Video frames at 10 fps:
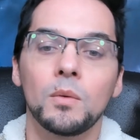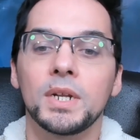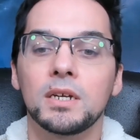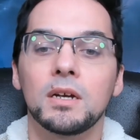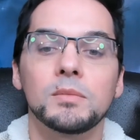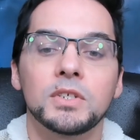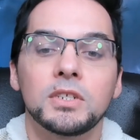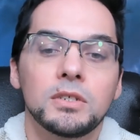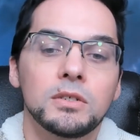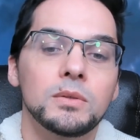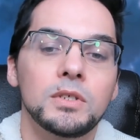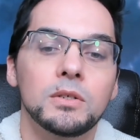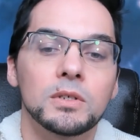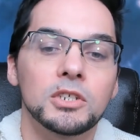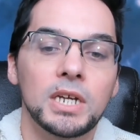it comes to
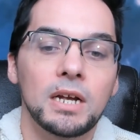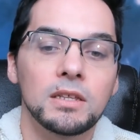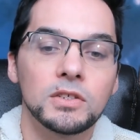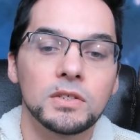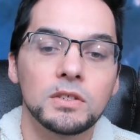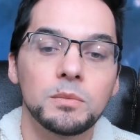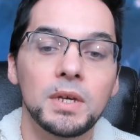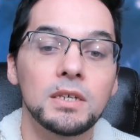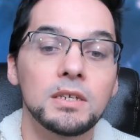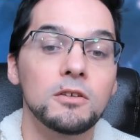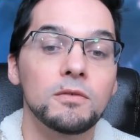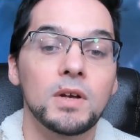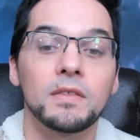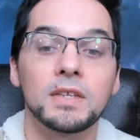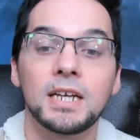your challenge this week, you've
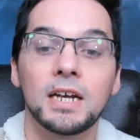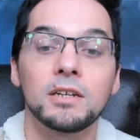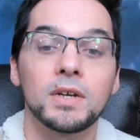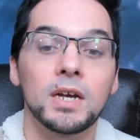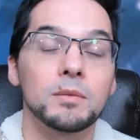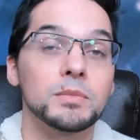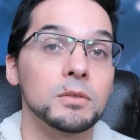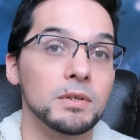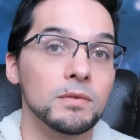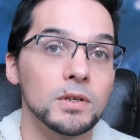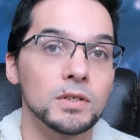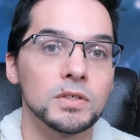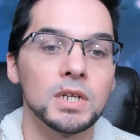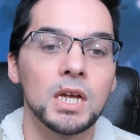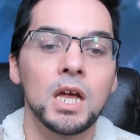got the Ten of Cups
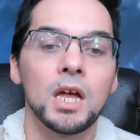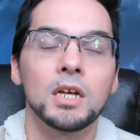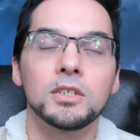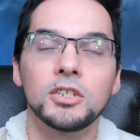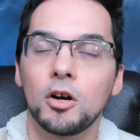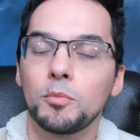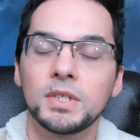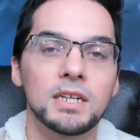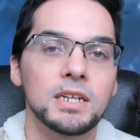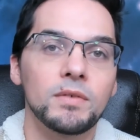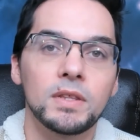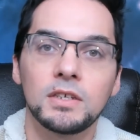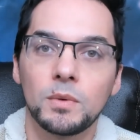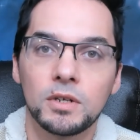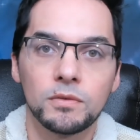reversed. Don't pretend
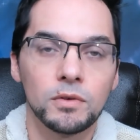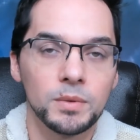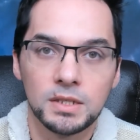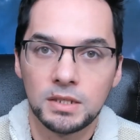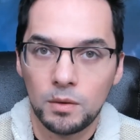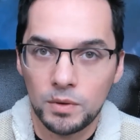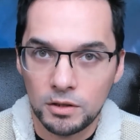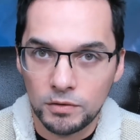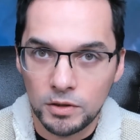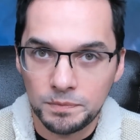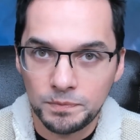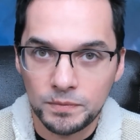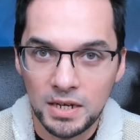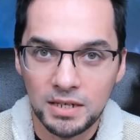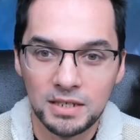everything's wonderful when it's not wonderful.
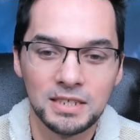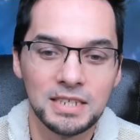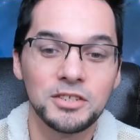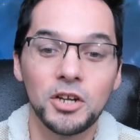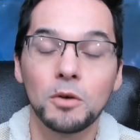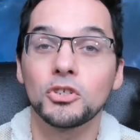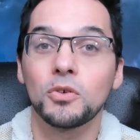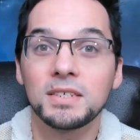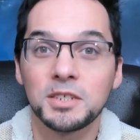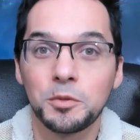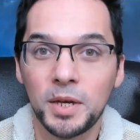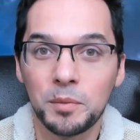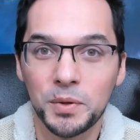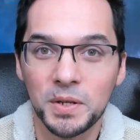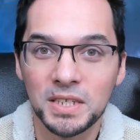Don't trust
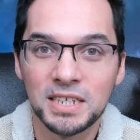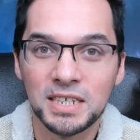people